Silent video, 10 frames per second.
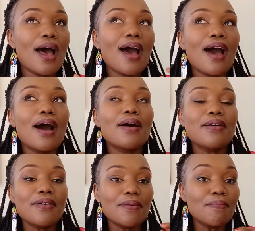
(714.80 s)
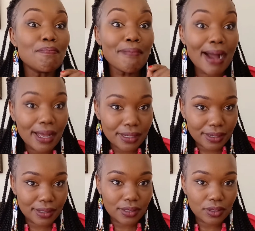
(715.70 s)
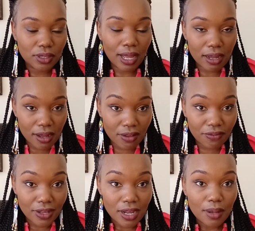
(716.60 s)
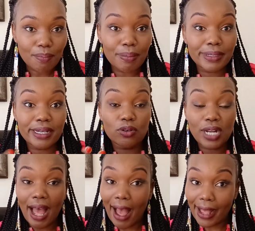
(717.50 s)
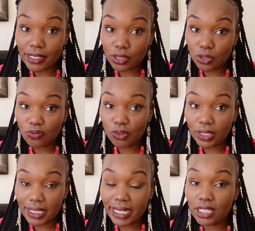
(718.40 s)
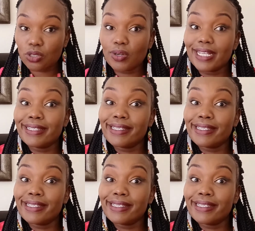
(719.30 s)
a must have, but they're going to ask you for it and it's going to